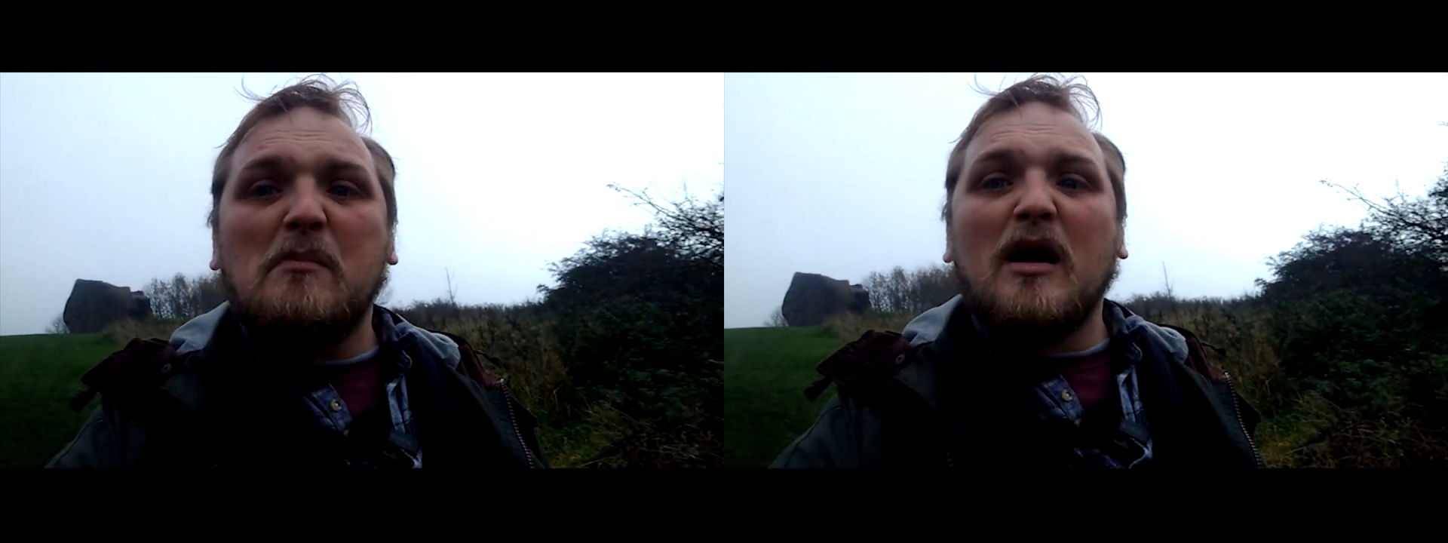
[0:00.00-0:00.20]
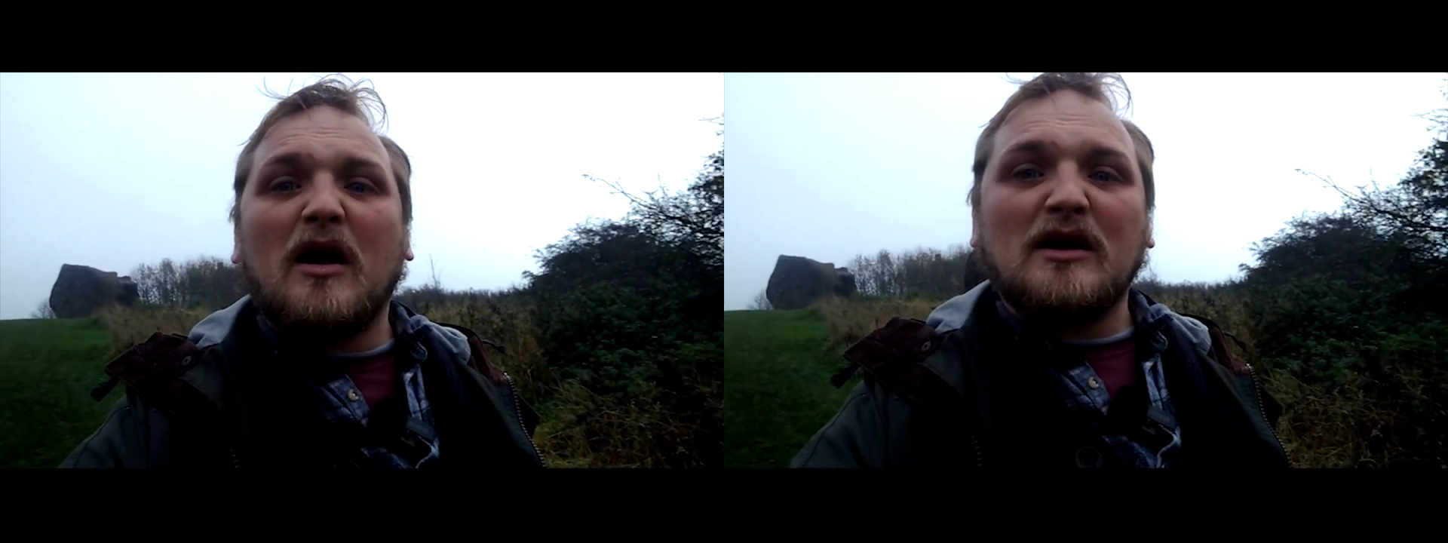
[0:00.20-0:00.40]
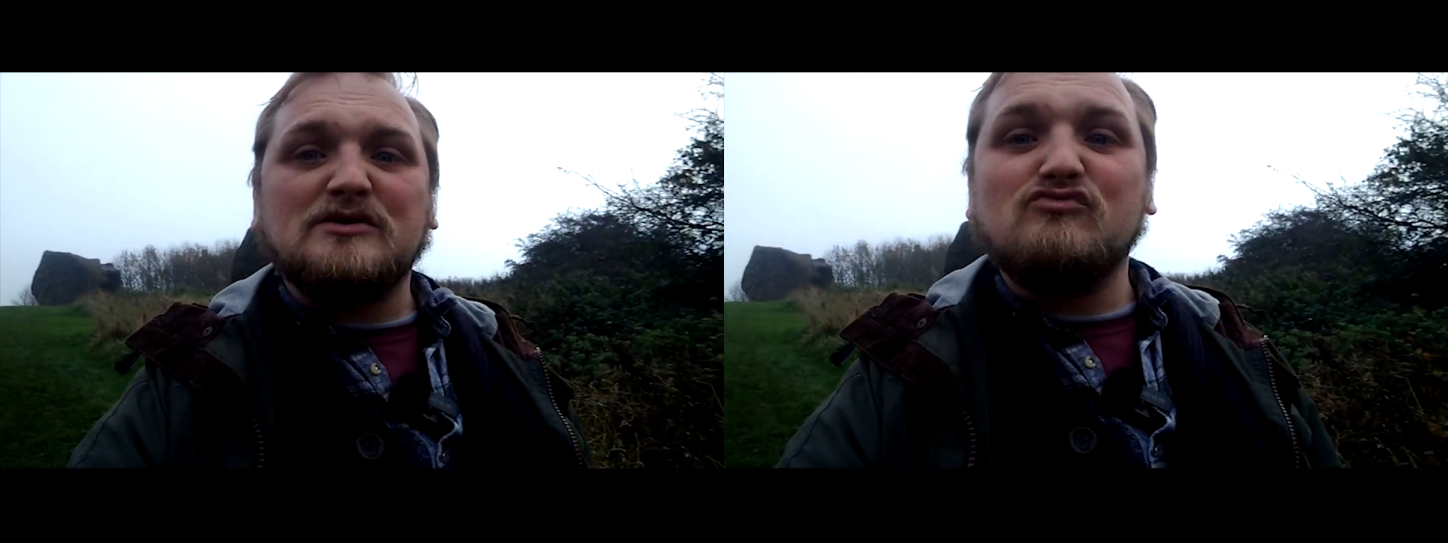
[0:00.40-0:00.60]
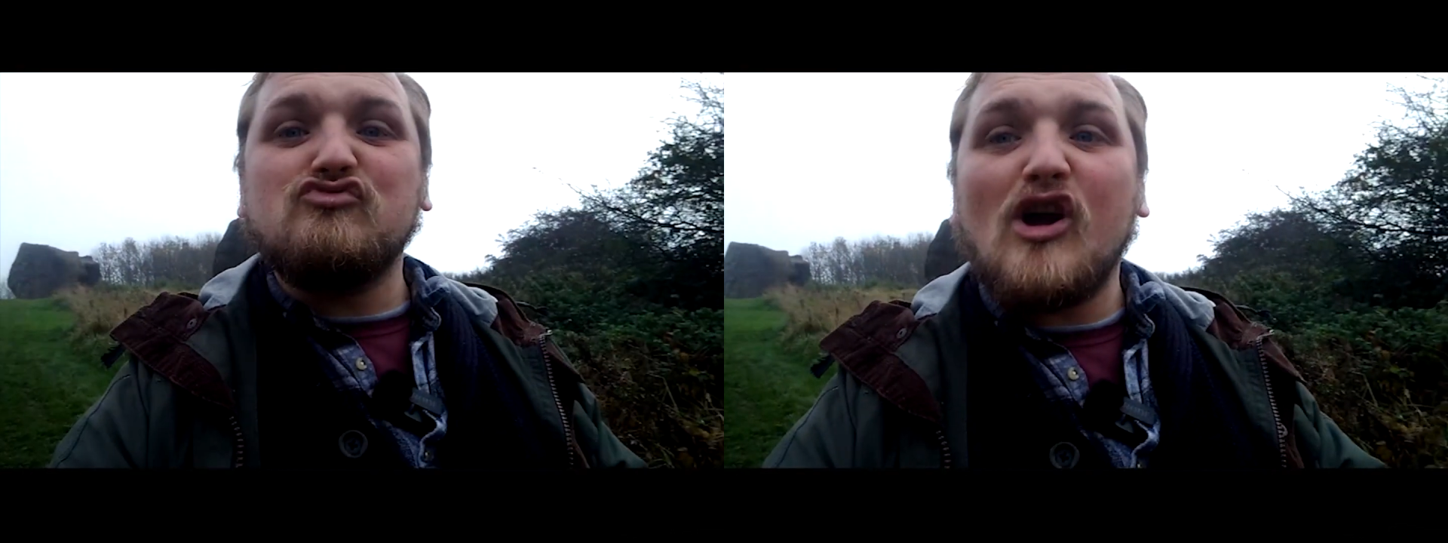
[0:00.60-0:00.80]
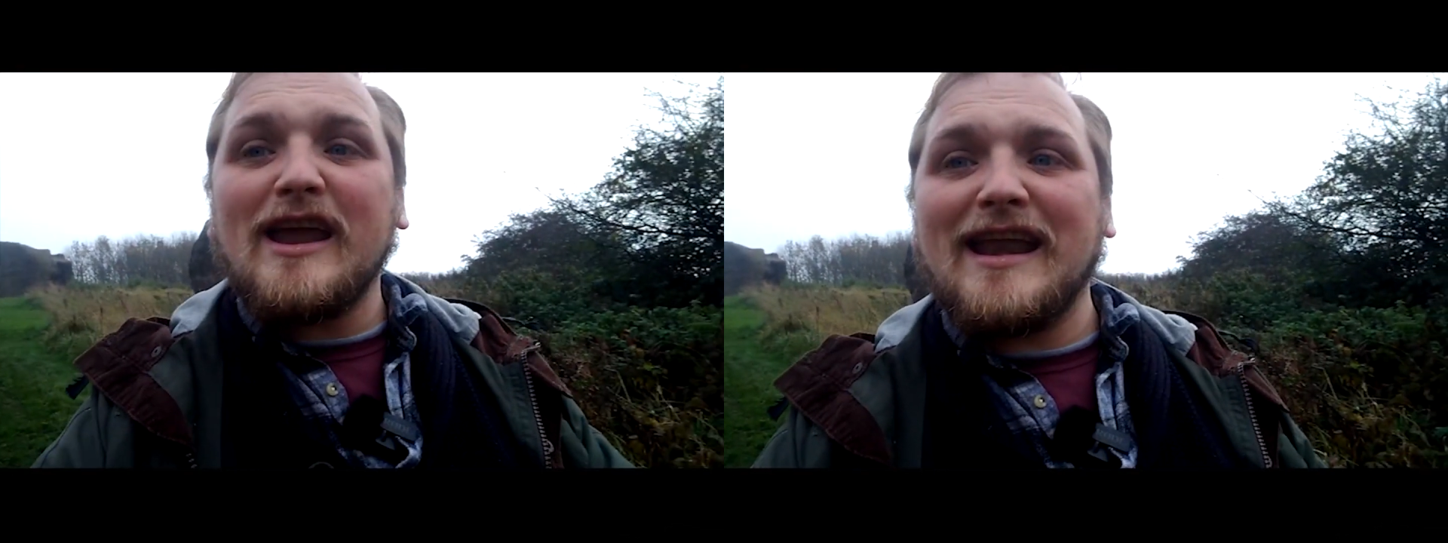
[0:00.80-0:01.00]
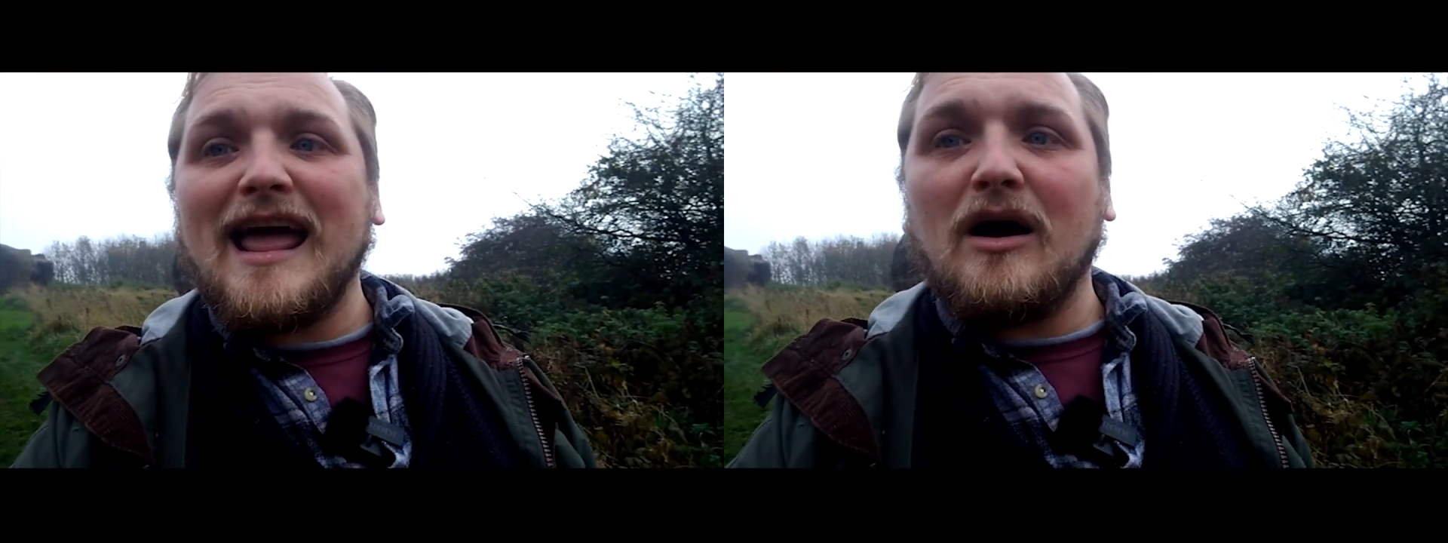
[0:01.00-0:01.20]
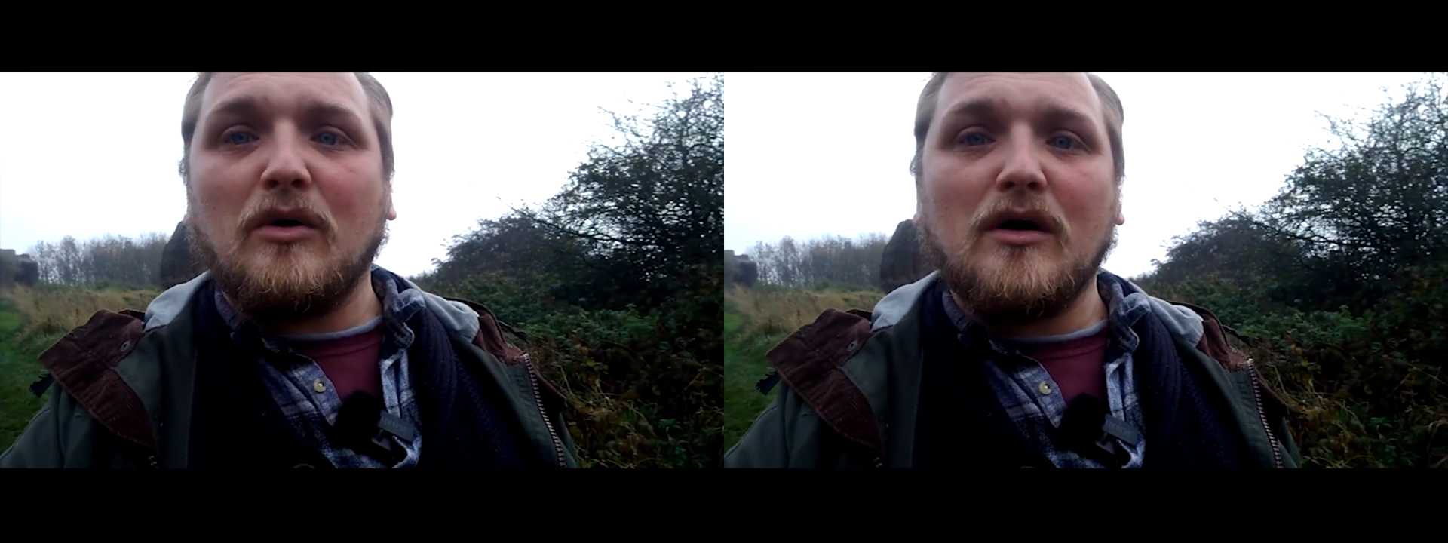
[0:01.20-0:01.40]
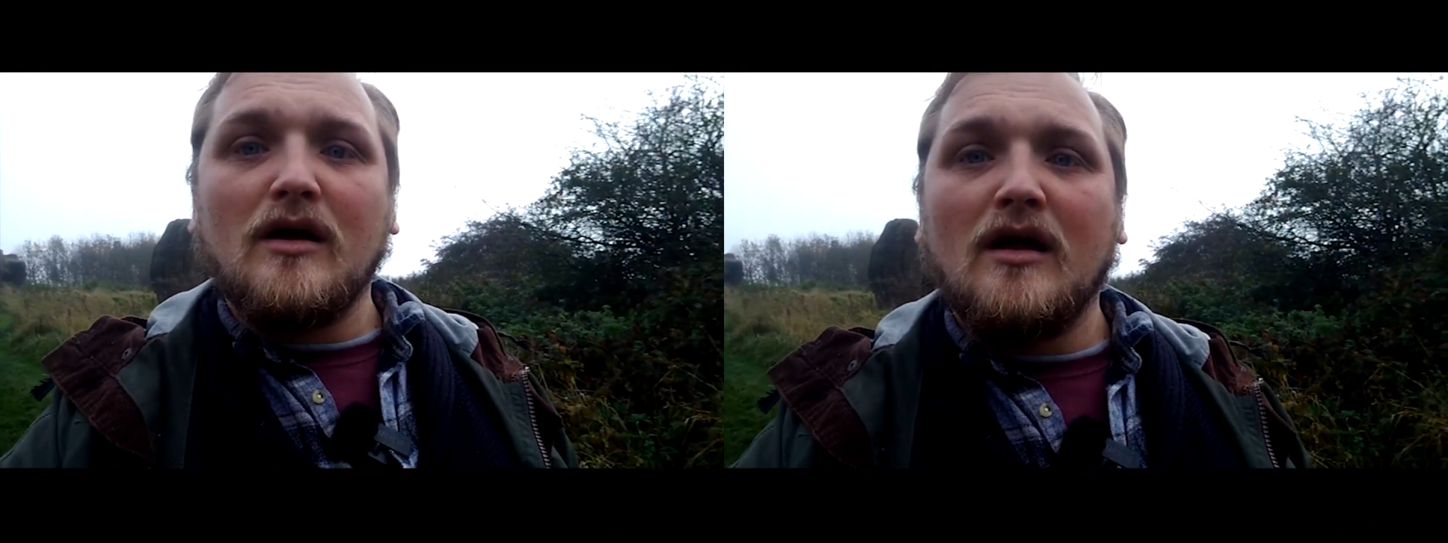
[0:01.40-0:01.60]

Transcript: among us right now.